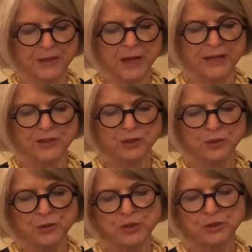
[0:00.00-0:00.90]
I
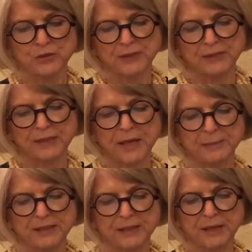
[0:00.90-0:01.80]
assure you that the time
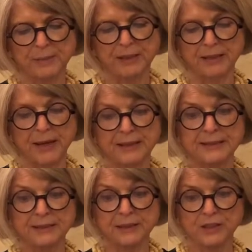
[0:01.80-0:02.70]
is coming and
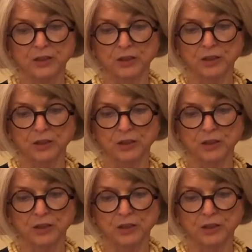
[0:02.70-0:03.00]
is here